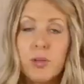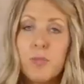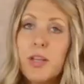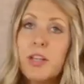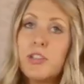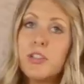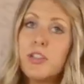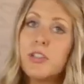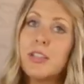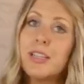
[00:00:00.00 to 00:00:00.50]
gonna
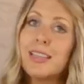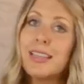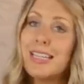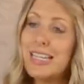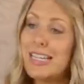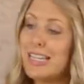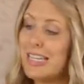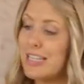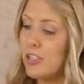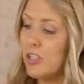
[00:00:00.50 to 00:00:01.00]
make sure the
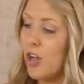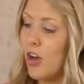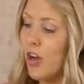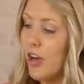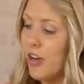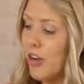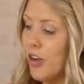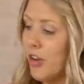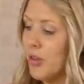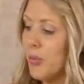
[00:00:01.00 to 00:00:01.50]
lid is
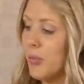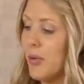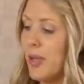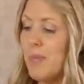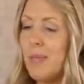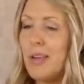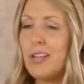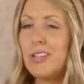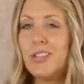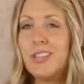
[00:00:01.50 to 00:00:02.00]
on all the
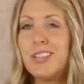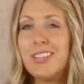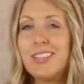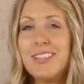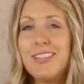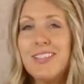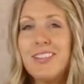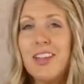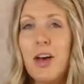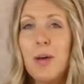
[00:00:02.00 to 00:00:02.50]
way. Make sure this
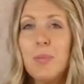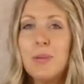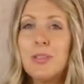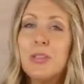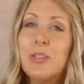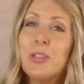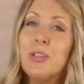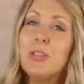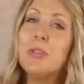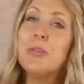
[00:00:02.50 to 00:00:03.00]
little knob
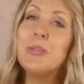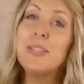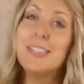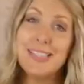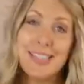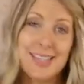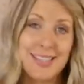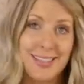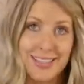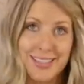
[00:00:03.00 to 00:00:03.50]
is turned to
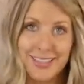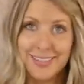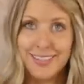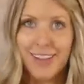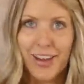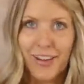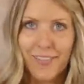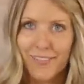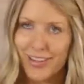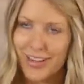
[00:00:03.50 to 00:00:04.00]

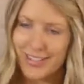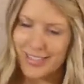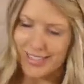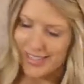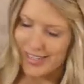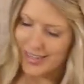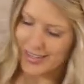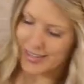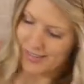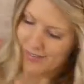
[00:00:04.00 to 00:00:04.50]
sealing, not
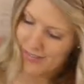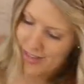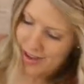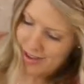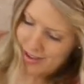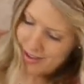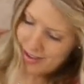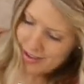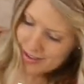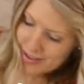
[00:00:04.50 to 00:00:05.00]
venting.
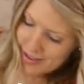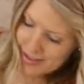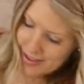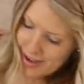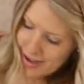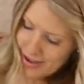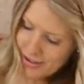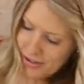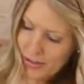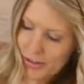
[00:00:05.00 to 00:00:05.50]

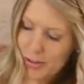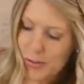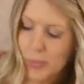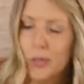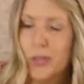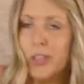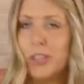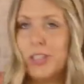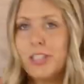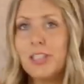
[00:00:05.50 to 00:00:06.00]
Then you're gonna
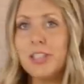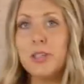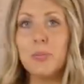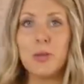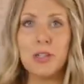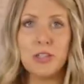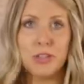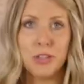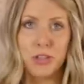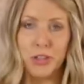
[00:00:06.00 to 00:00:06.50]
push the
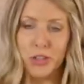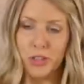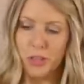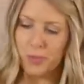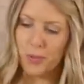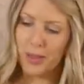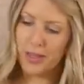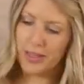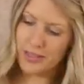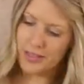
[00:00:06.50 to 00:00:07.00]
pressure
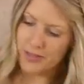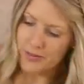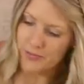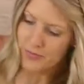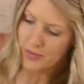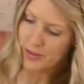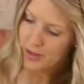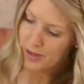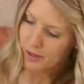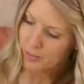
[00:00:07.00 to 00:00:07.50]
cook
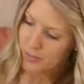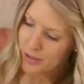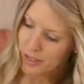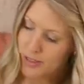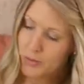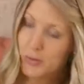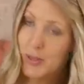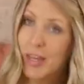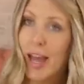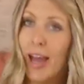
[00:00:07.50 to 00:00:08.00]
button.
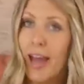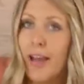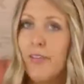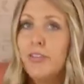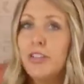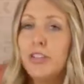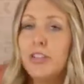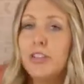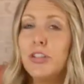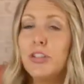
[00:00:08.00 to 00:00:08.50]
Because we
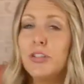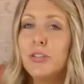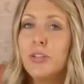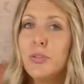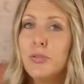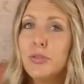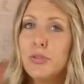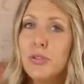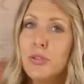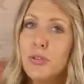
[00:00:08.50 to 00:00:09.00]
have to cook
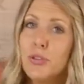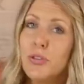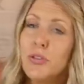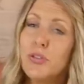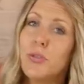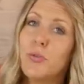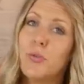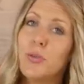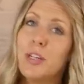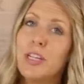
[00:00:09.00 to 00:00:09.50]
those
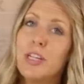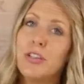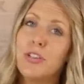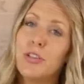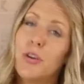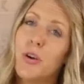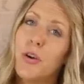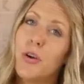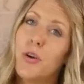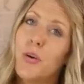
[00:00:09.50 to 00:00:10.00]
noodles, we need
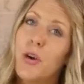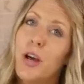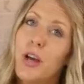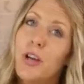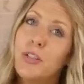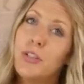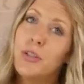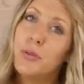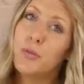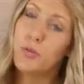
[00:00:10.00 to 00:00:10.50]
to go
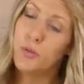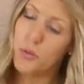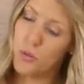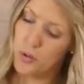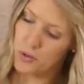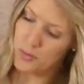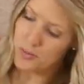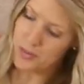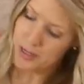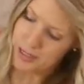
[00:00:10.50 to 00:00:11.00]
to
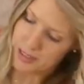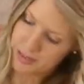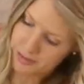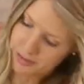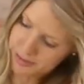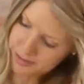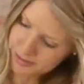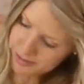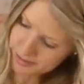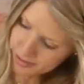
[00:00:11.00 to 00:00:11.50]
4
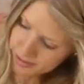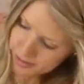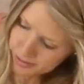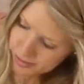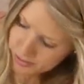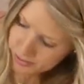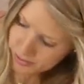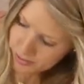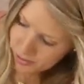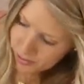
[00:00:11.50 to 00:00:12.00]
minutes.
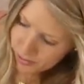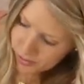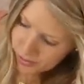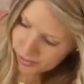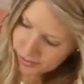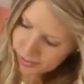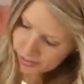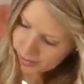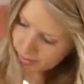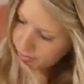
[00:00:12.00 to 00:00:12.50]

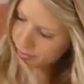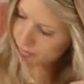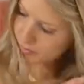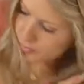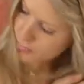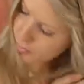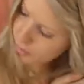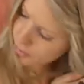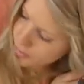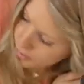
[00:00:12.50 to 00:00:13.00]
So
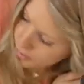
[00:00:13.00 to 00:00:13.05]
we're